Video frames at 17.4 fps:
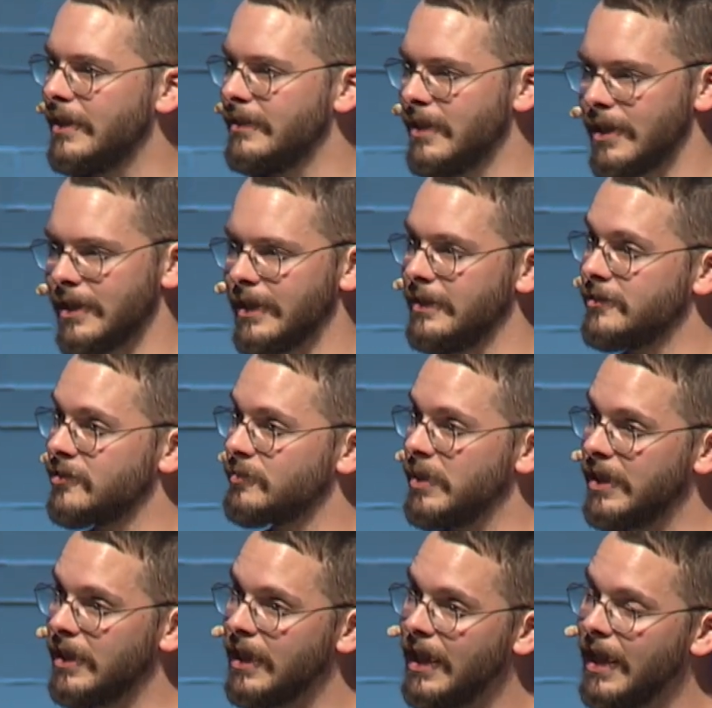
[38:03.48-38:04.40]
and not against
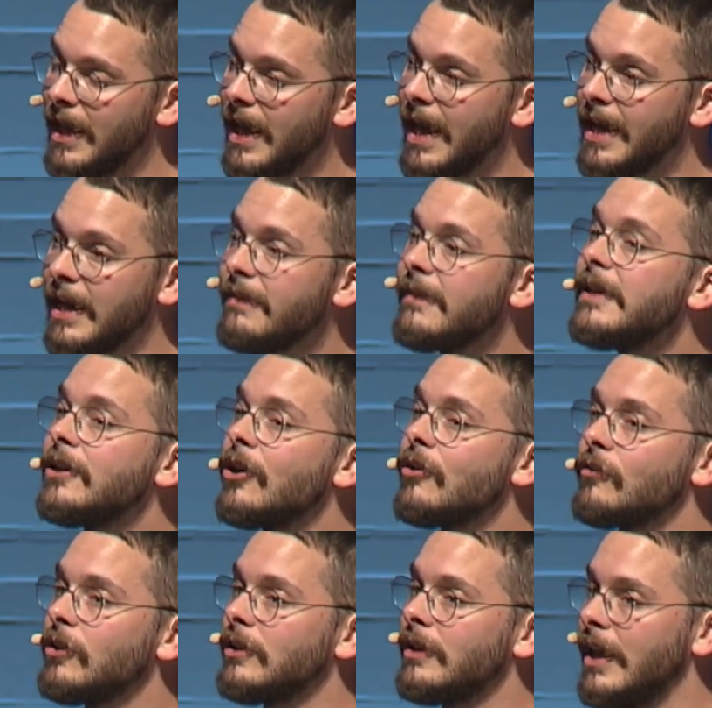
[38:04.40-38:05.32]
me. And I think
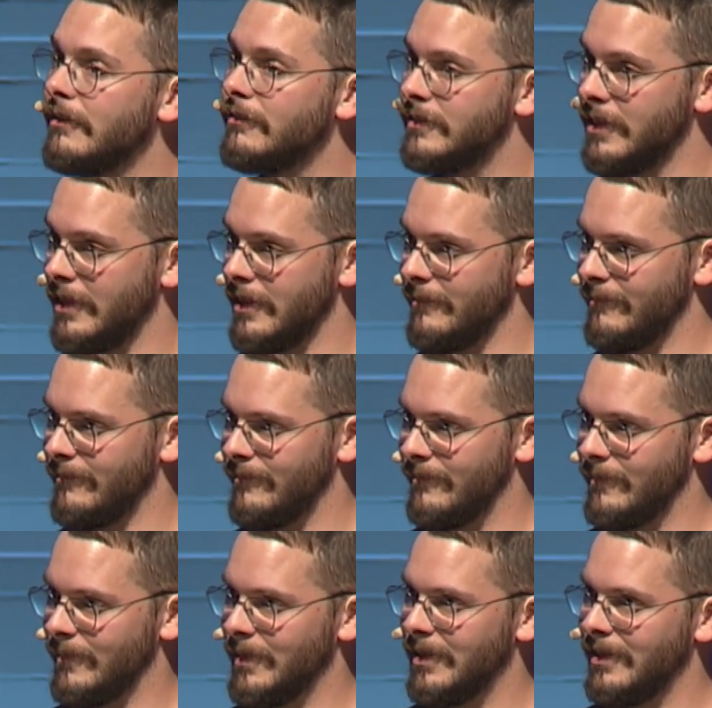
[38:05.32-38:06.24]
over a lifetime,
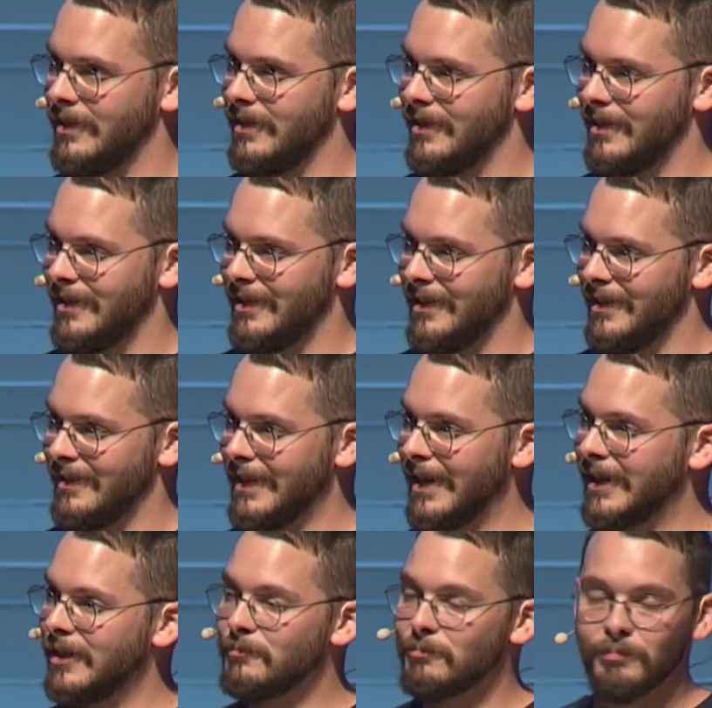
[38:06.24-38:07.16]

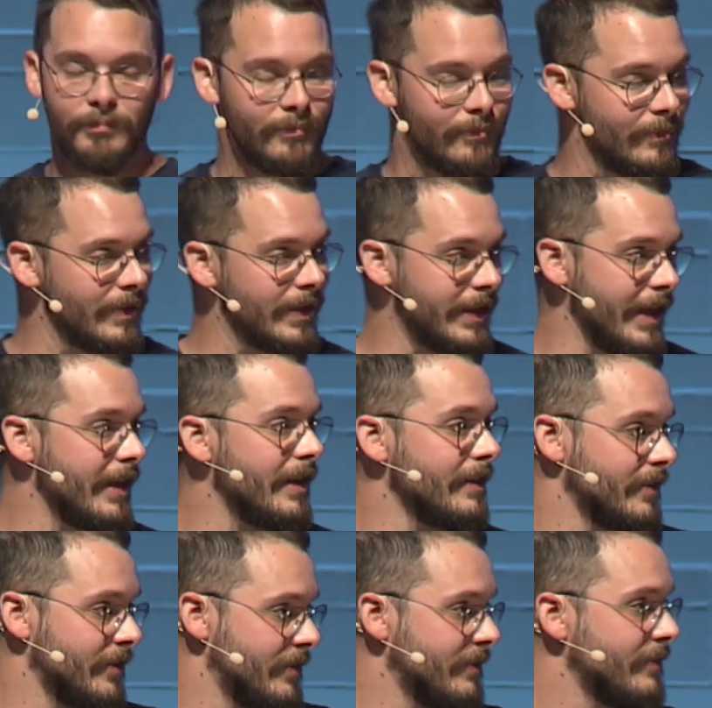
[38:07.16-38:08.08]
that could get
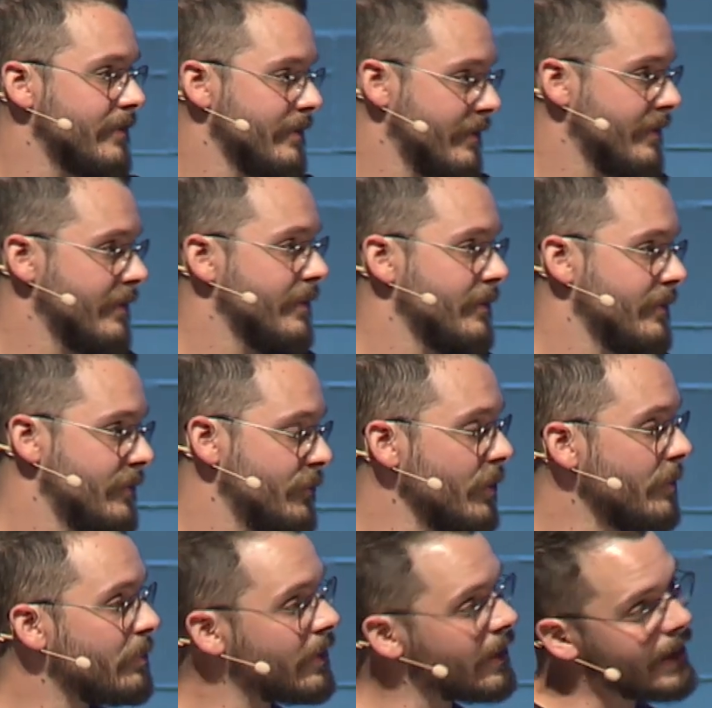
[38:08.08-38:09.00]
us to
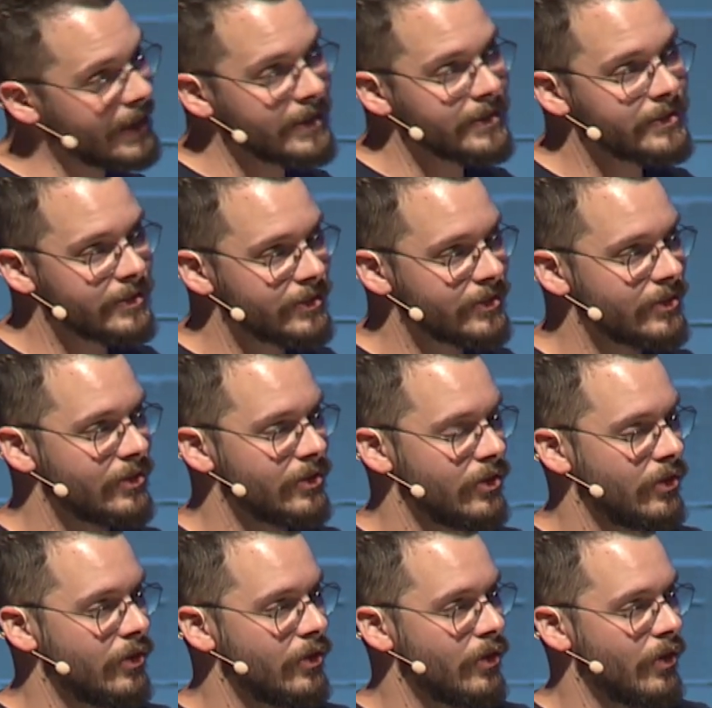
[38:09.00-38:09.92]
a place
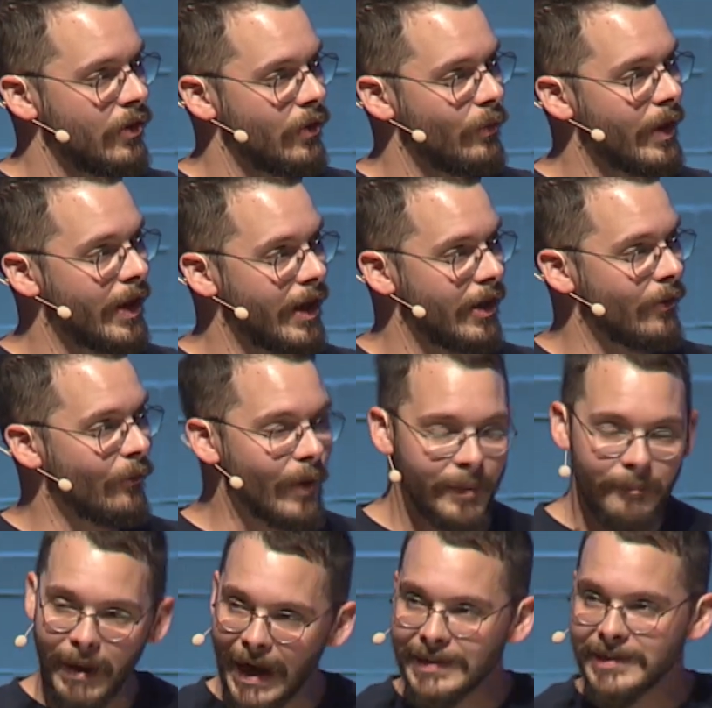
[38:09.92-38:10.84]
where we
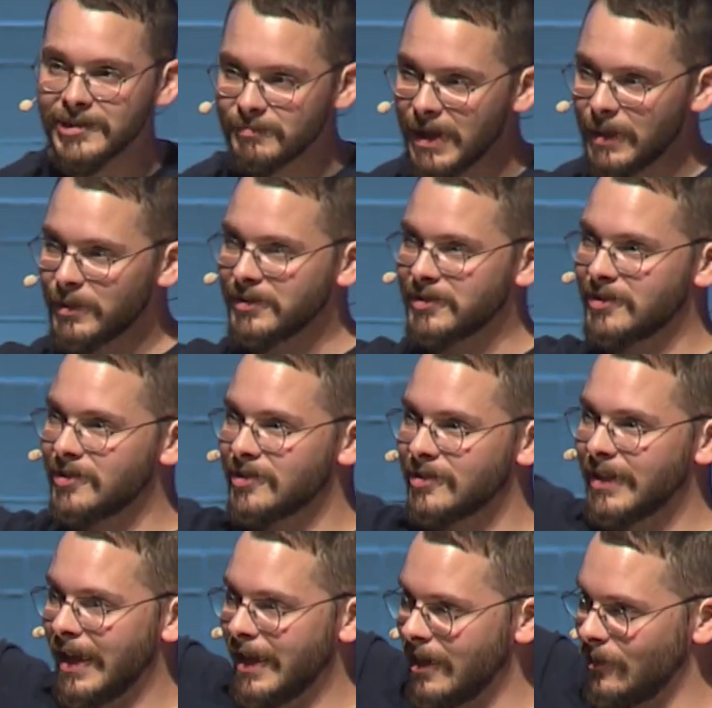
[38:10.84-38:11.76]
might just be able to
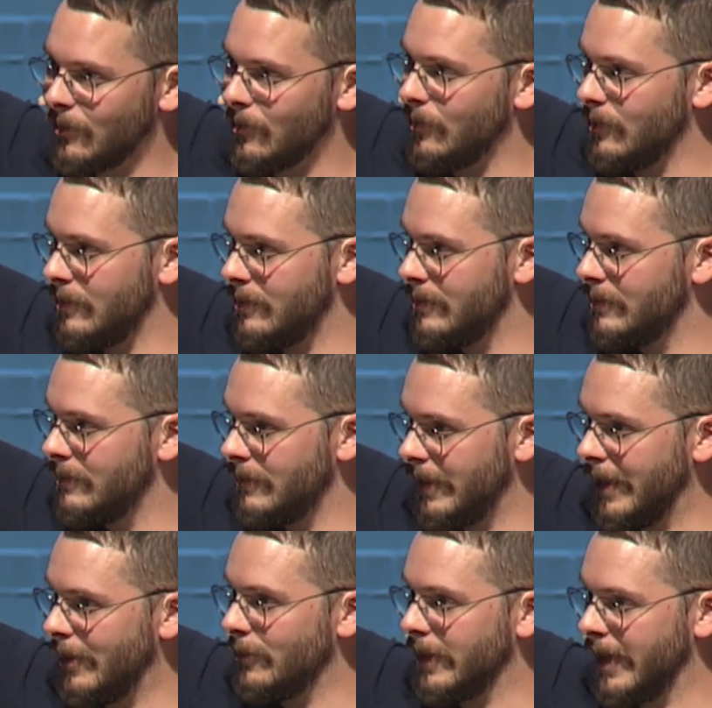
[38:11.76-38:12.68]
scale
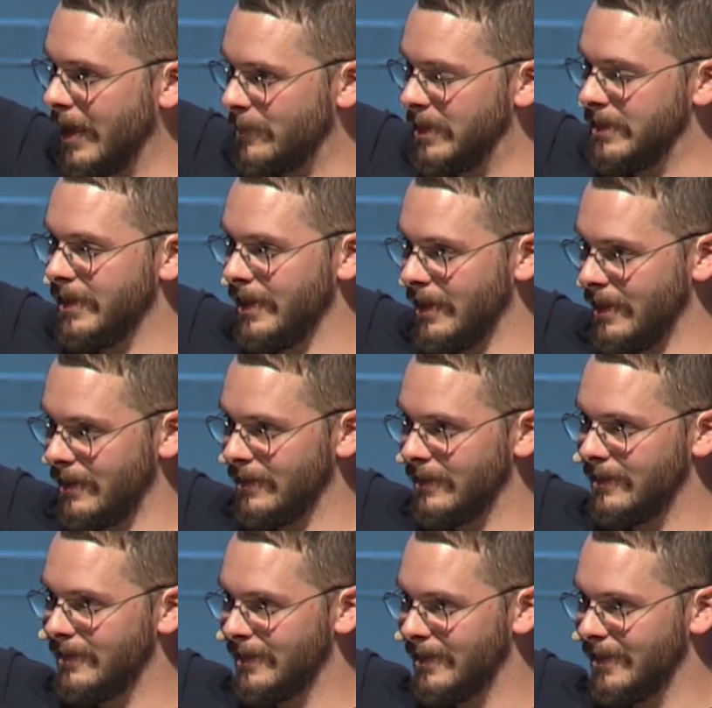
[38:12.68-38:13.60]
El Capitan,
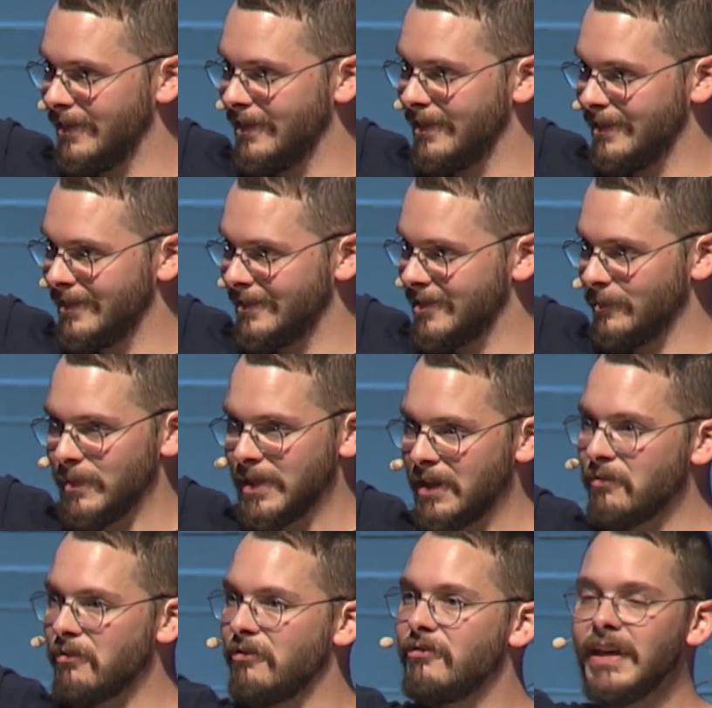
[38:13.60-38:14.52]
something
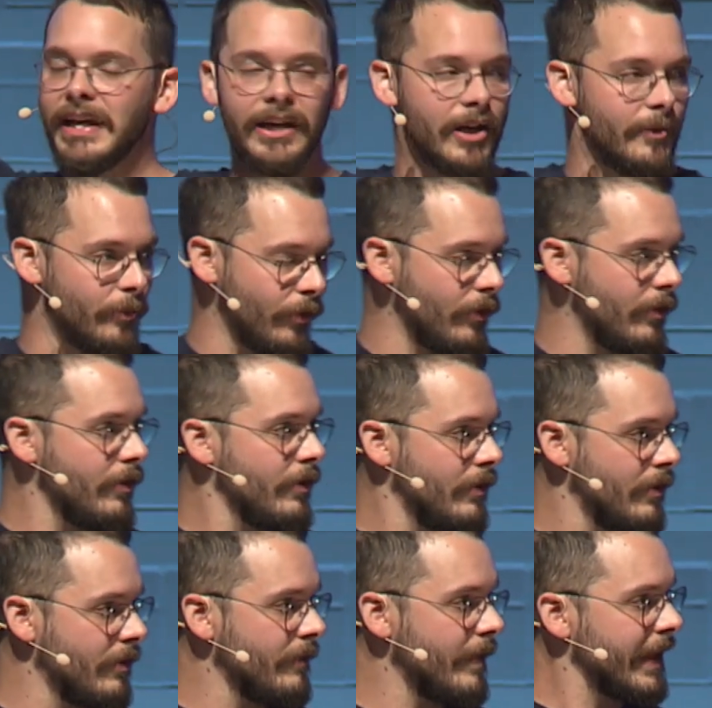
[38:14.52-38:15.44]
unthinkable.
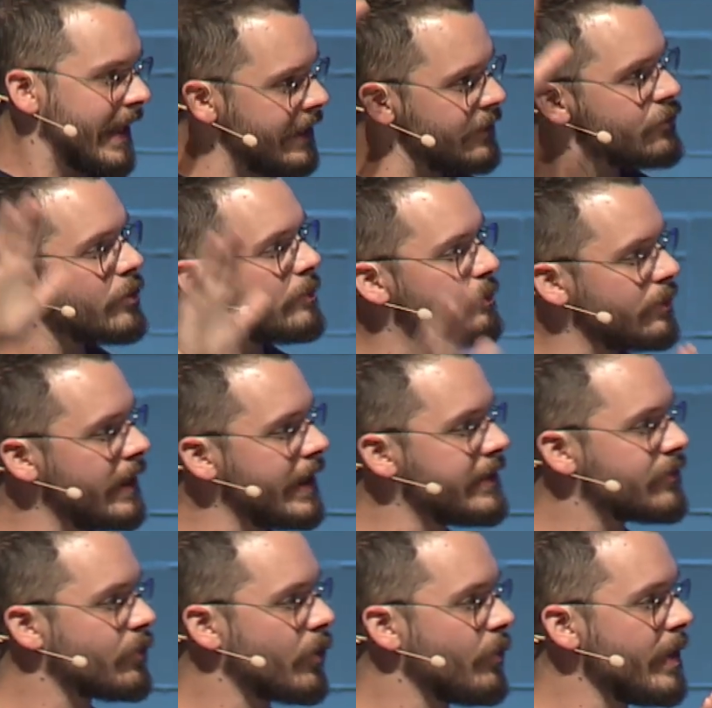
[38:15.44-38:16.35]
Like getting to a
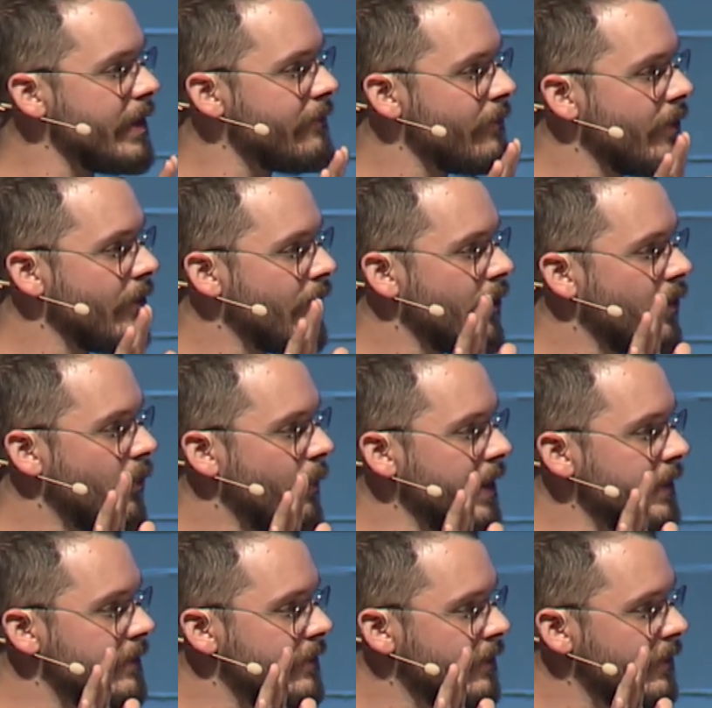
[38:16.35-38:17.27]
place where
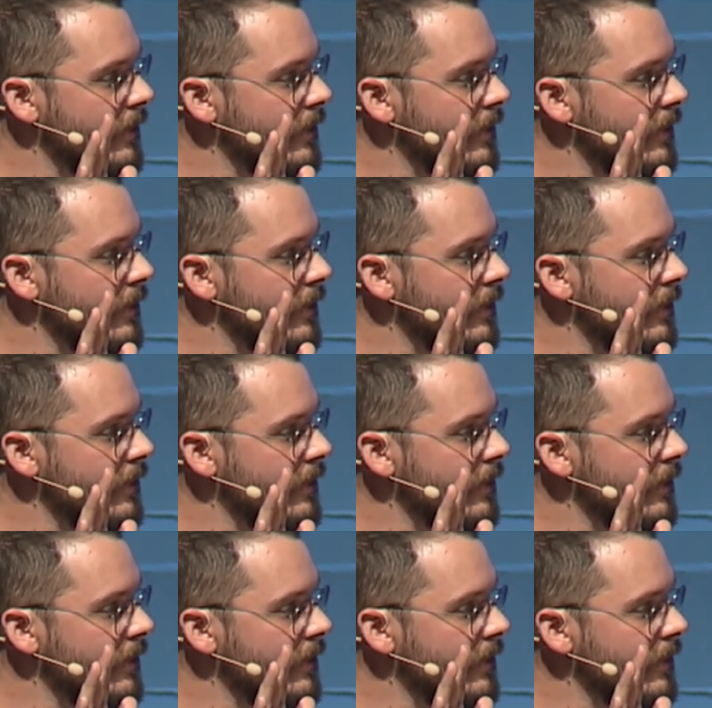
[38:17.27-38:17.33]
we